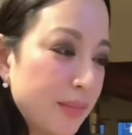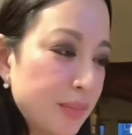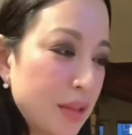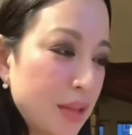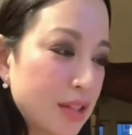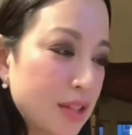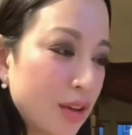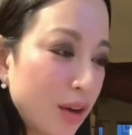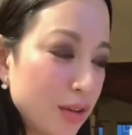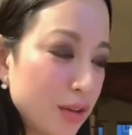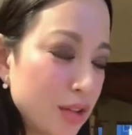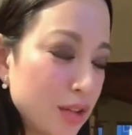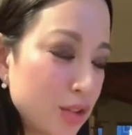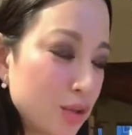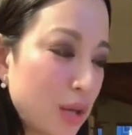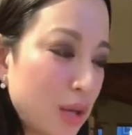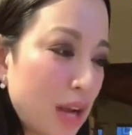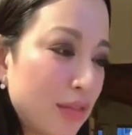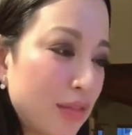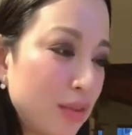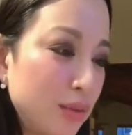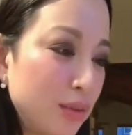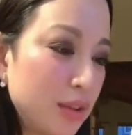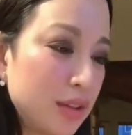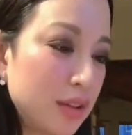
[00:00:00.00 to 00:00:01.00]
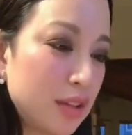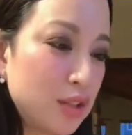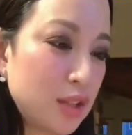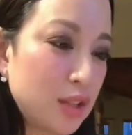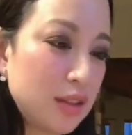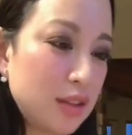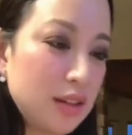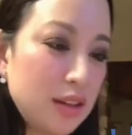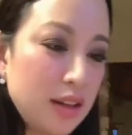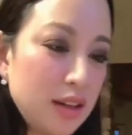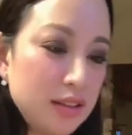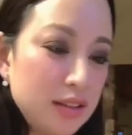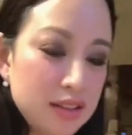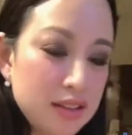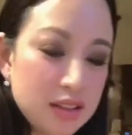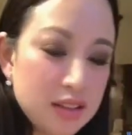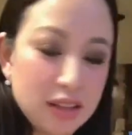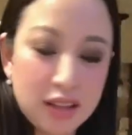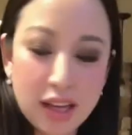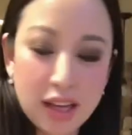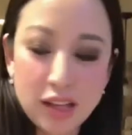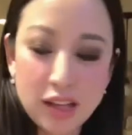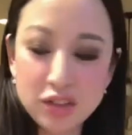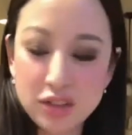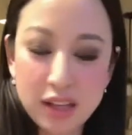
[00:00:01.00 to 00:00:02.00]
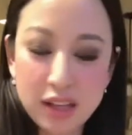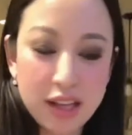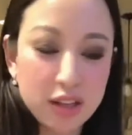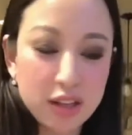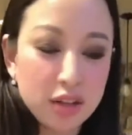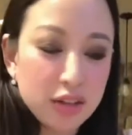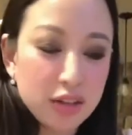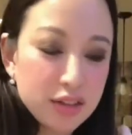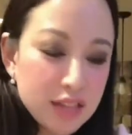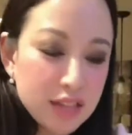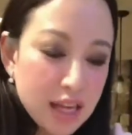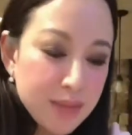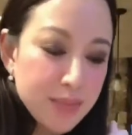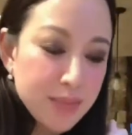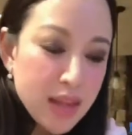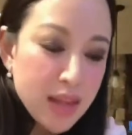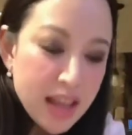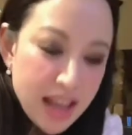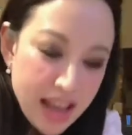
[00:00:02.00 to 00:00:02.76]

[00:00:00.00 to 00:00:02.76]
it's hard to travel with because you have to disengage the head all the time,